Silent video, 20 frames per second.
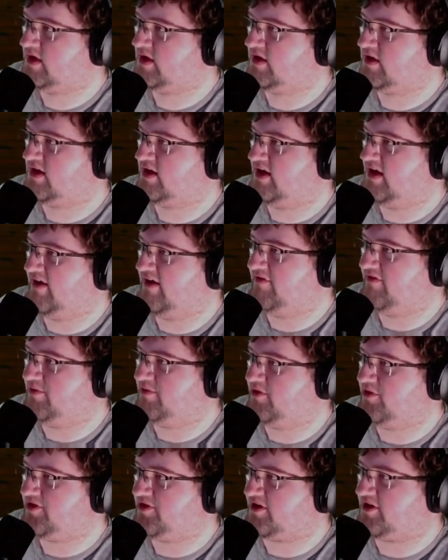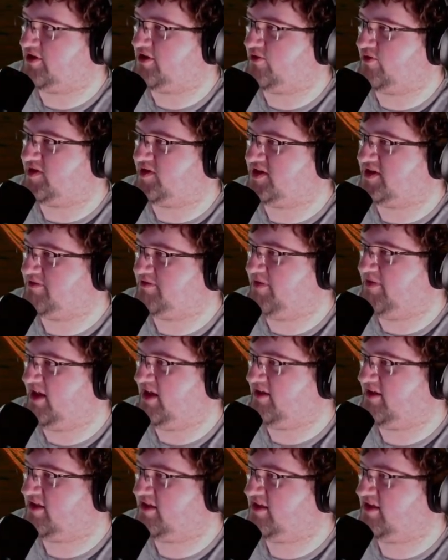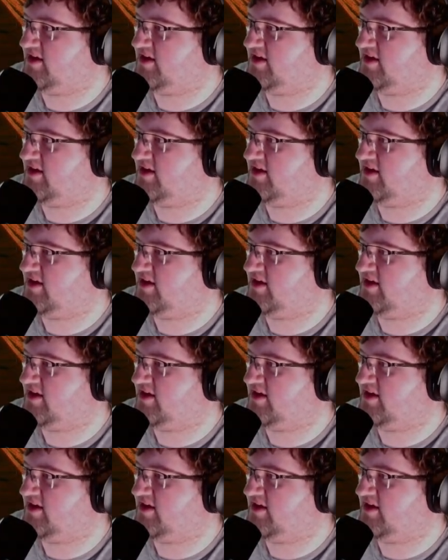I have the most exquisite pelts.